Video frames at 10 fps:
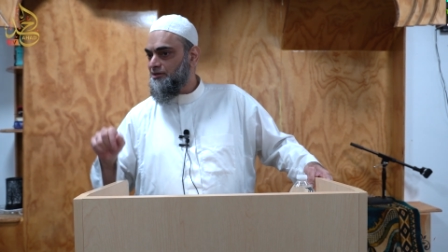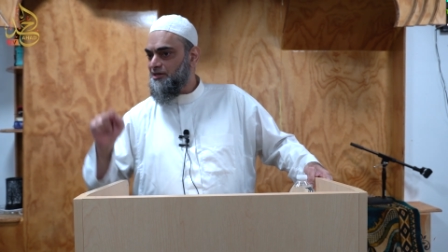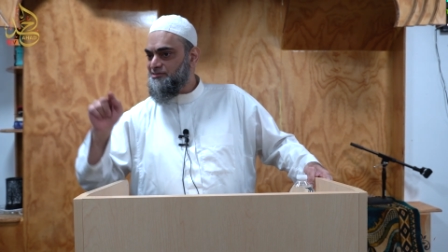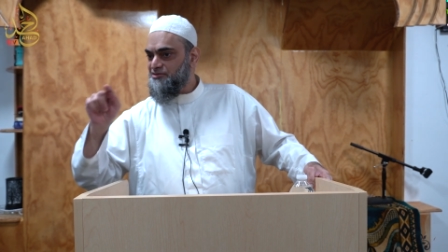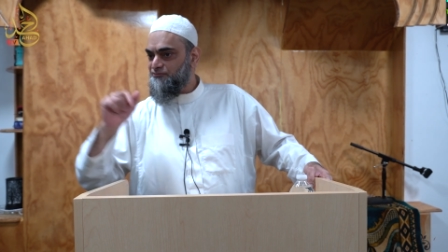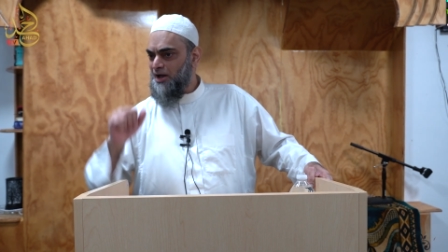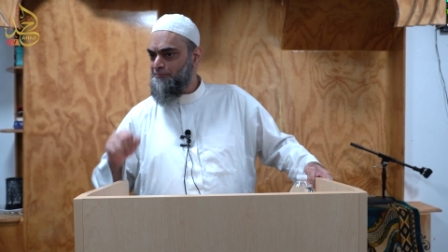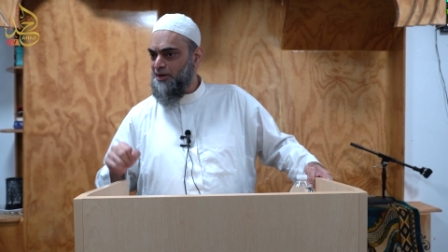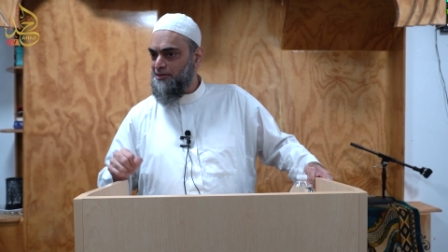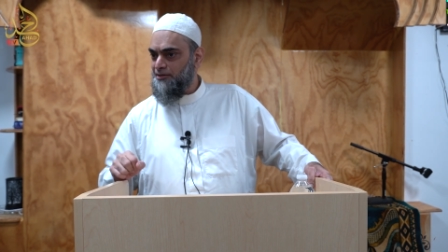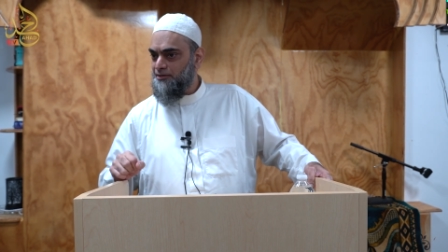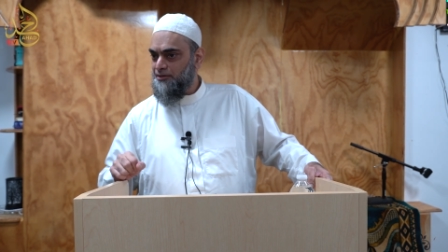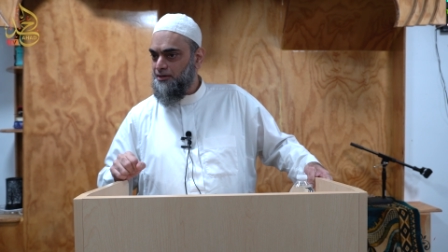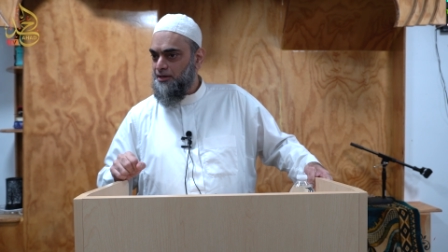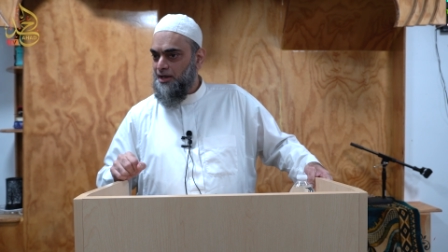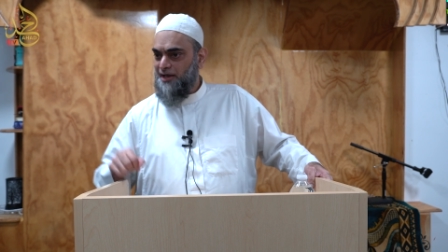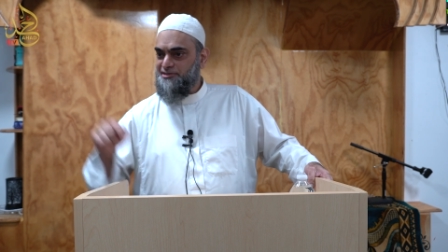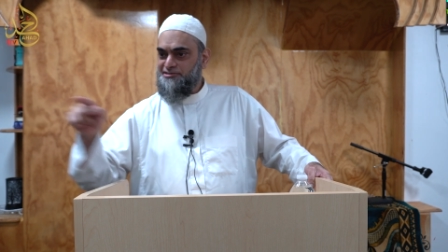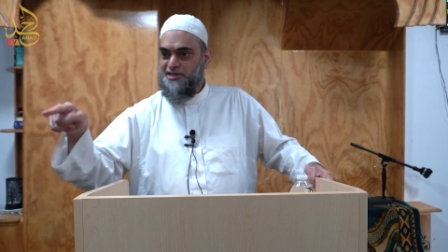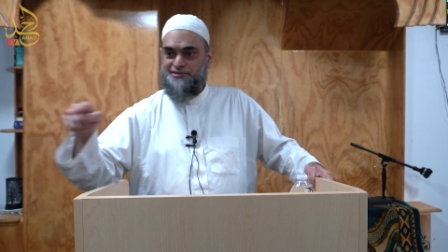It's a weapon. And
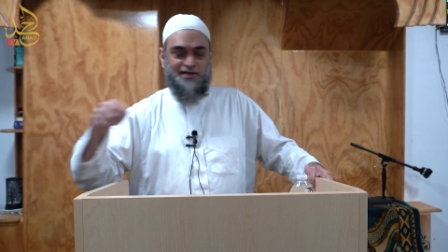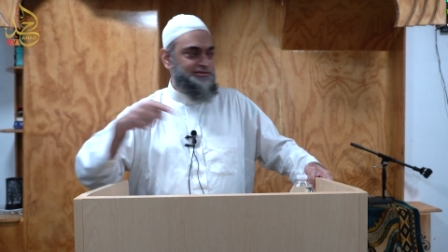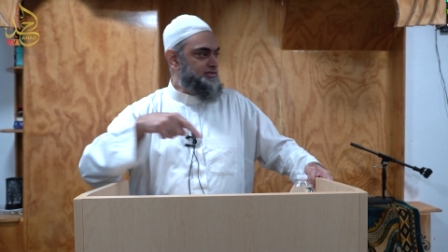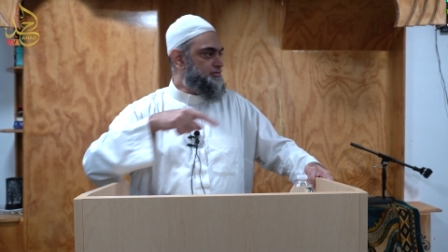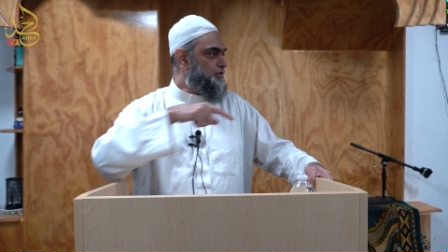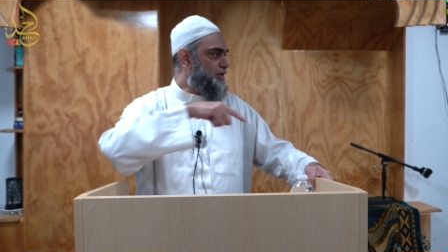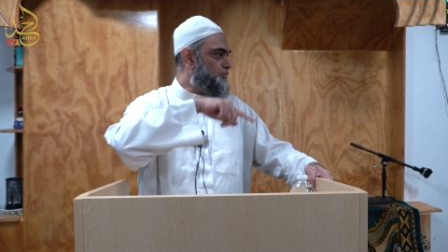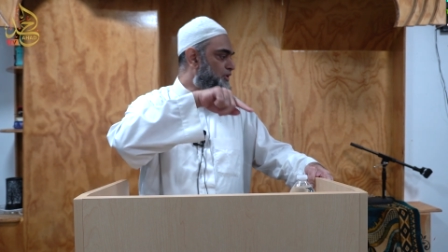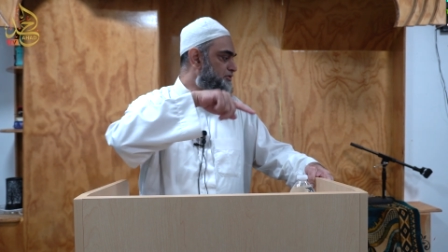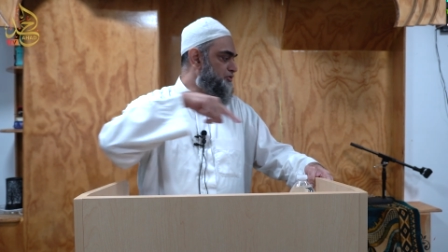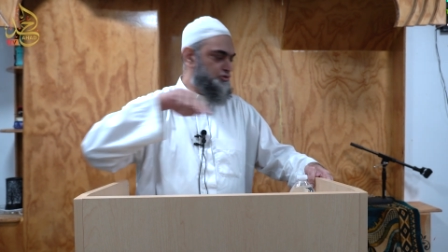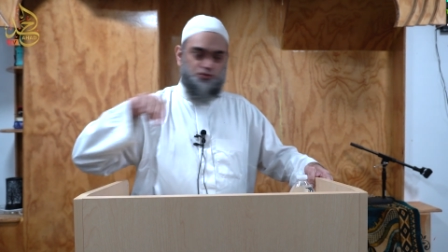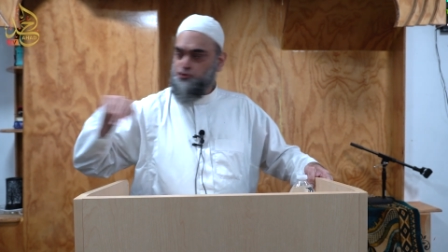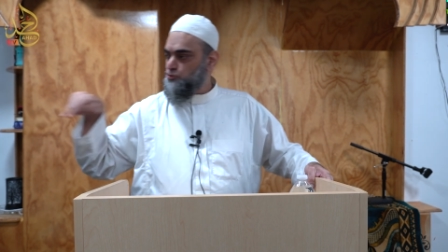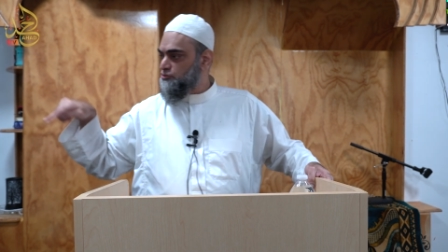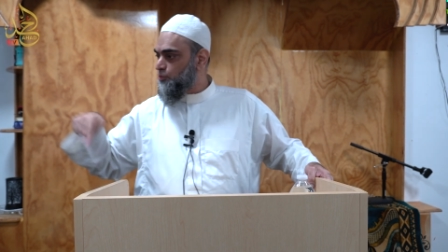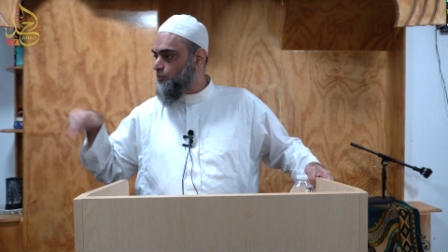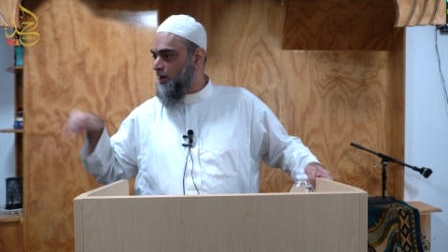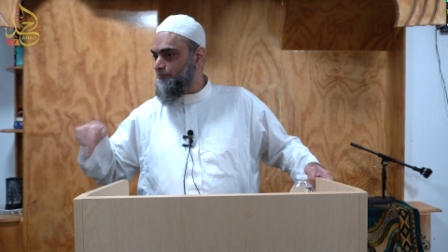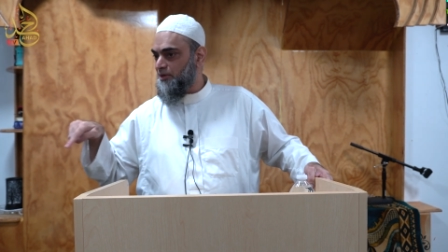the shaitan does not want you to use the
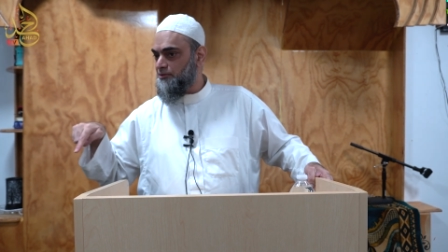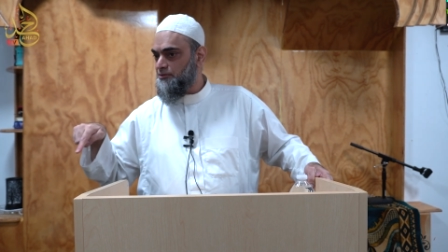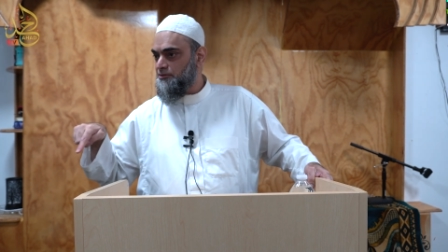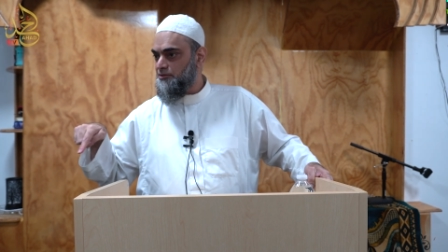weapon.